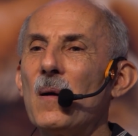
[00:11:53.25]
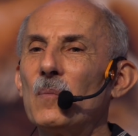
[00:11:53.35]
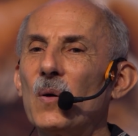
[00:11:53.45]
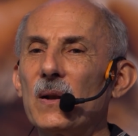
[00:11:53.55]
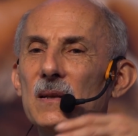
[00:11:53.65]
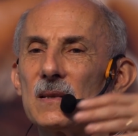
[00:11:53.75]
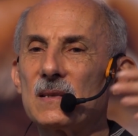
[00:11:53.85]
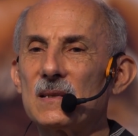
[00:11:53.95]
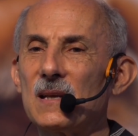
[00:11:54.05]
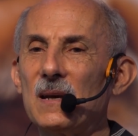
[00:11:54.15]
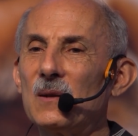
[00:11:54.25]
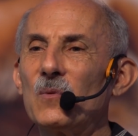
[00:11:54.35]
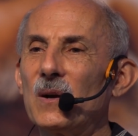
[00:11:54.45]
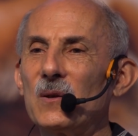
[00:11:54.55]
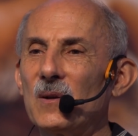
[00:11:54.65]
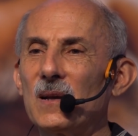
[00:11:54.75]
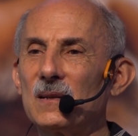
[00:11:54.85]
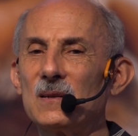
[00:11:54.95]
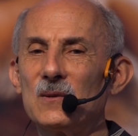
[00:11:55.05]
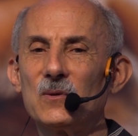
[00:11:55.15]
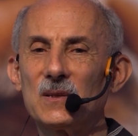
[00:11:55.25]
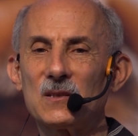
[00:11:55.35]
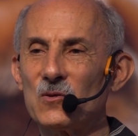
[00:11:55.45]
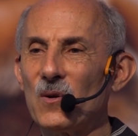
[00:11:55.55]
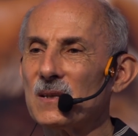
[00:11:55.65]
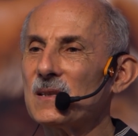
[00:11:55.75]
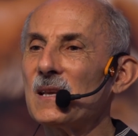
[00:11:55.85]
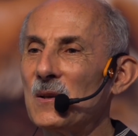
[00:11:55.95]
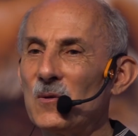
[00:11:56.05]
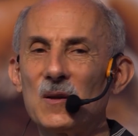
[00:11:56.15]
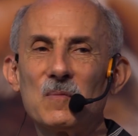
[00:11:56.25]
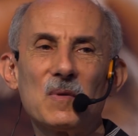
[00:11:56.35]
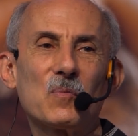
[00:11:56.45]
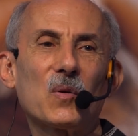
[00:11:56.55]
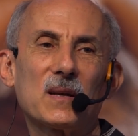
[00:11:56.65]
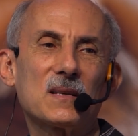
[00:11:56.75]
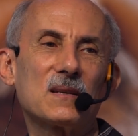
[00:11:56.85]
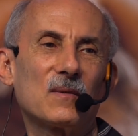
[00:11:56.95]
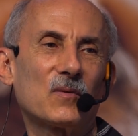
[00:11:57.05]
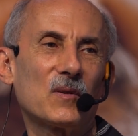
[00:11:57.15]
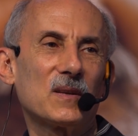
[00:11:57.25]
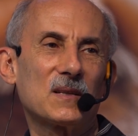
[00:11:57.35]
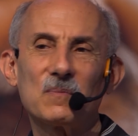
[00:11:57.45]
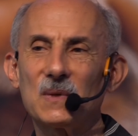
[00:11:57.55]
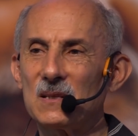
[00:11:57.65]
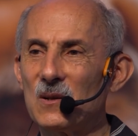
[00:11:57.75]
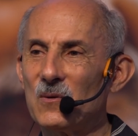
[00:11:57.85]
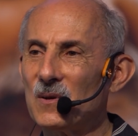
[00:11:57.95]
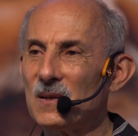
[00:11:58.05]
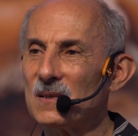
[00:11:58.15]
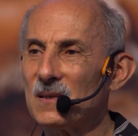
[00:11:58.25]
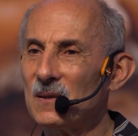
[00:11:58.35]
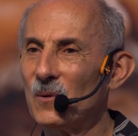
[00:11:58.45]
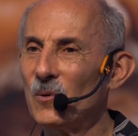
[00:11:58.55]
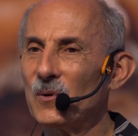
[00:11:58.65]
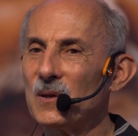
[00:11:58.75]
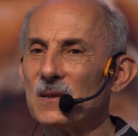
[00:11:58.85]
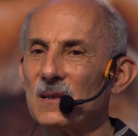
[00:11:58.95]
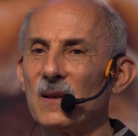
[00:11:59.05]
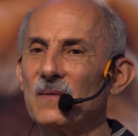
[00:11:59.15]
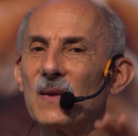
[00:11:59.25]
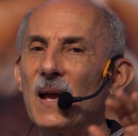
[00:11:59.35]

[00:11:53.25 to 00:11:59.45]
But instead, what you get to do is trust that you can be present for this mysterious and glorious life.